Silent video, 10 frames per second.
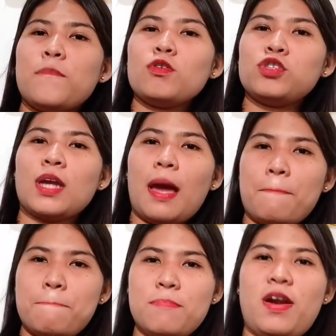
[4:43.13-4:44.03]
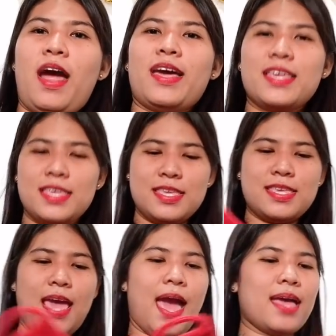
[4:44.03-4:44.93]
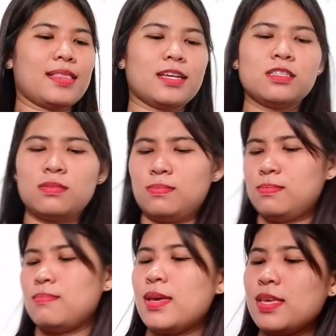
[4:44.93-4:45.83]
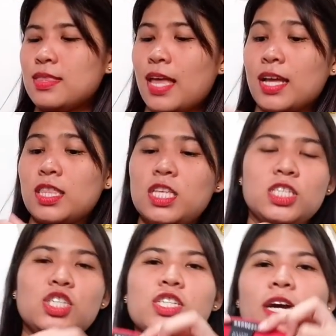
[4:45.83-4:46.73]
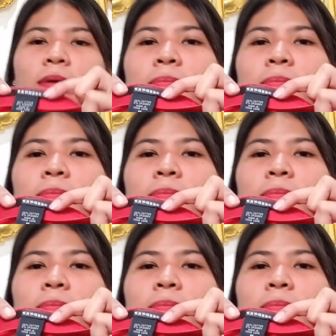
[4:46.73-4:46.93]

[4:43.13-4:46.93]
Push-up bra. Yan. Tapos may tag din siya.